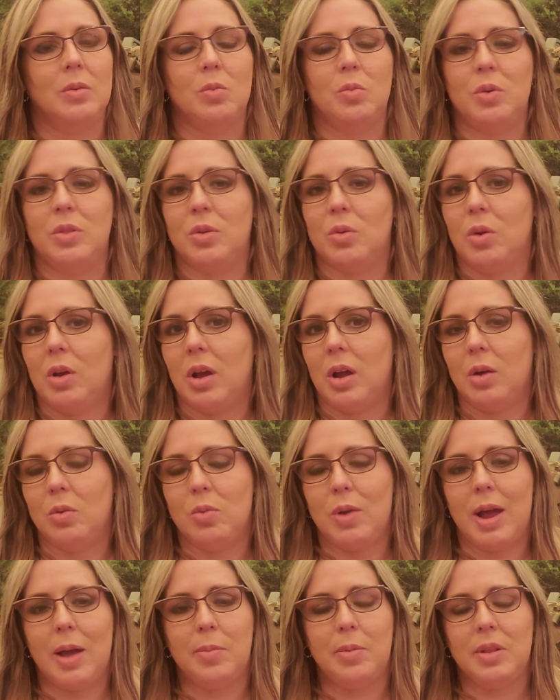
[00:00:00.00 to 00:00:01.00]
with a
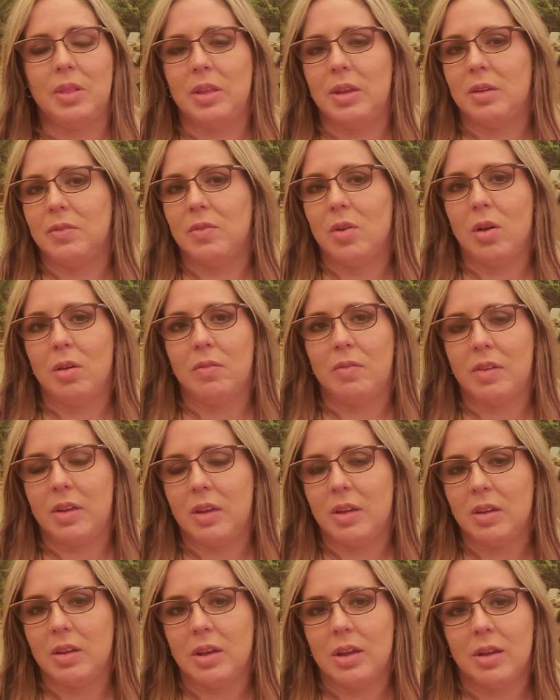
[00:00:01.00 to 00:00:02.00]
rapidly
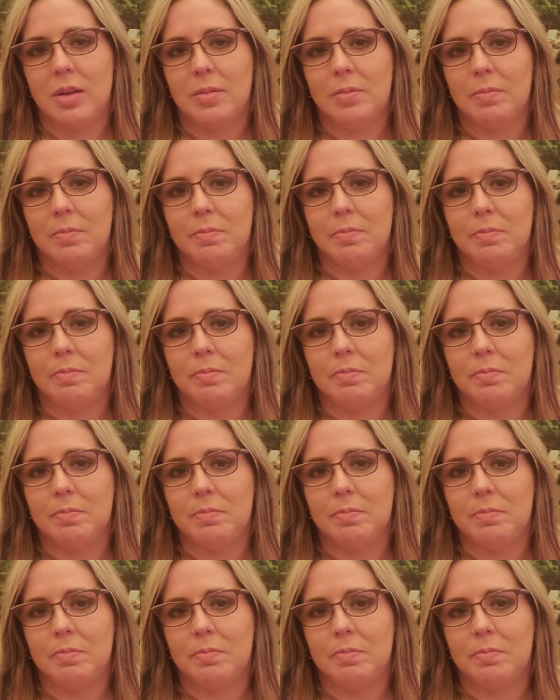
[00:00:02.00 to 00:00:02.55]
evolving um,